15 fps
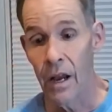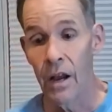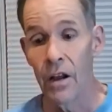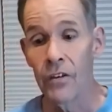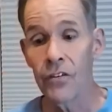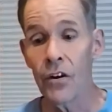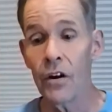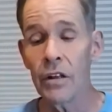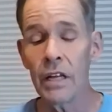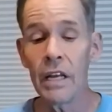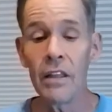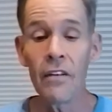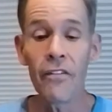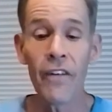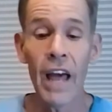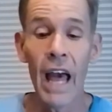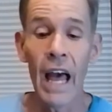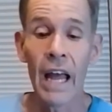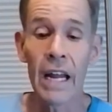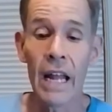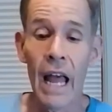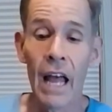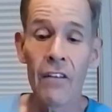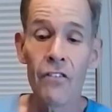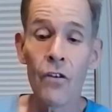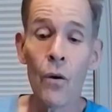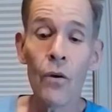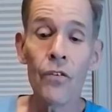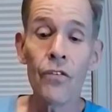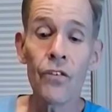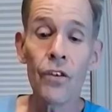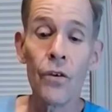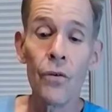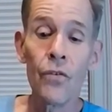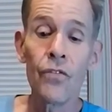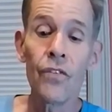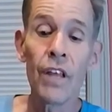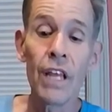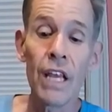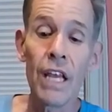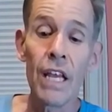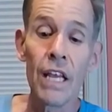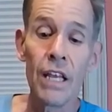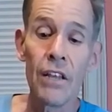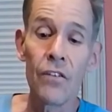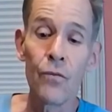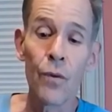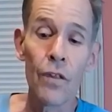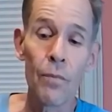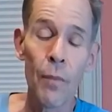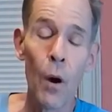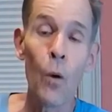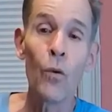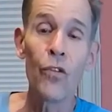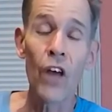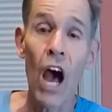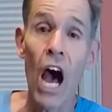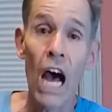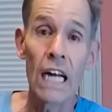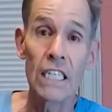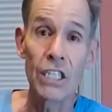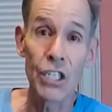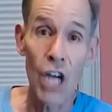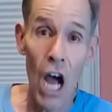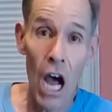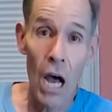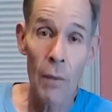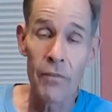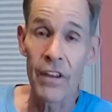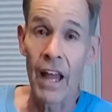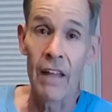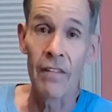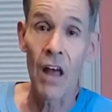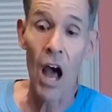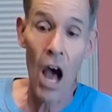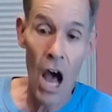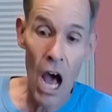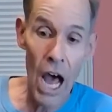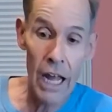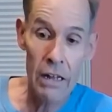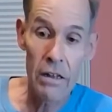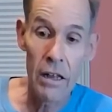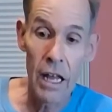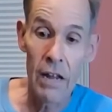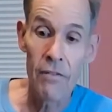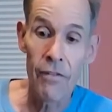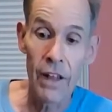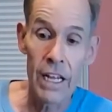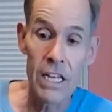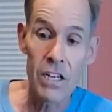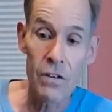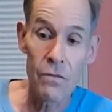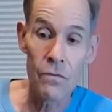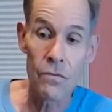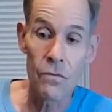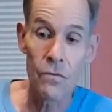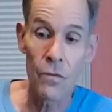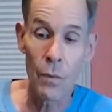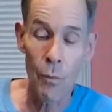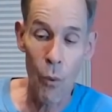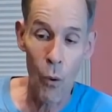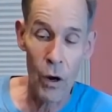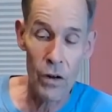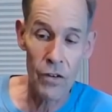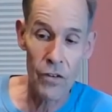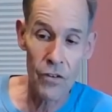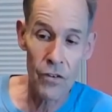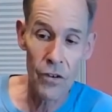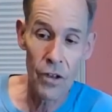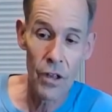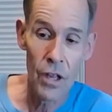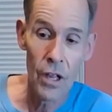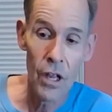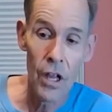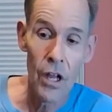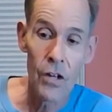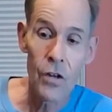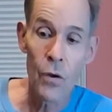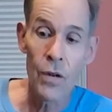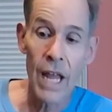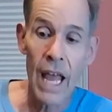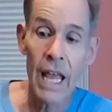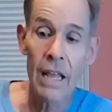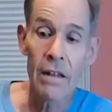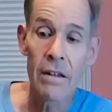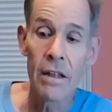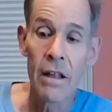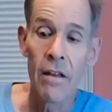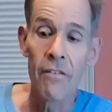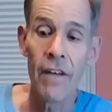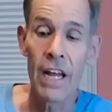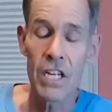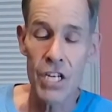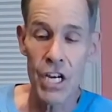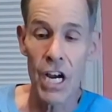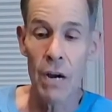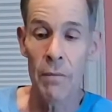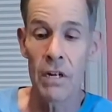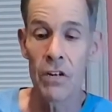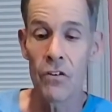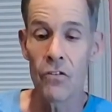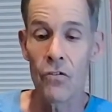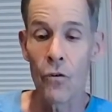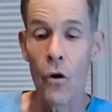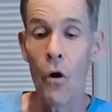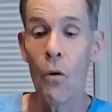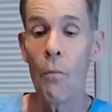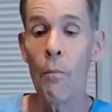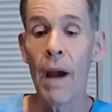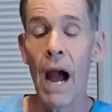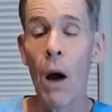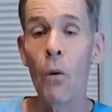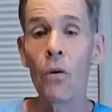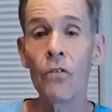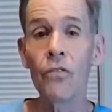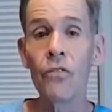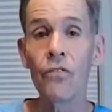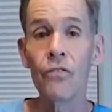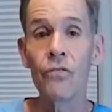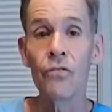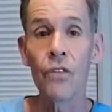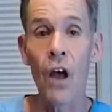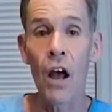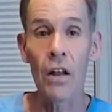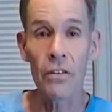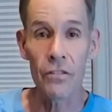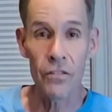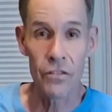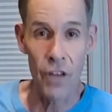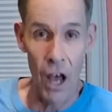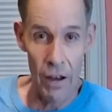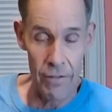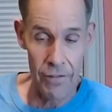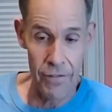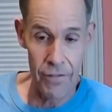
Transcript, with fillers: Certainly, the Fed has no excuse to ease with both the hot jobs and the hot inflation reports. To date, Fed Chairman Jerome Powell stock's tough.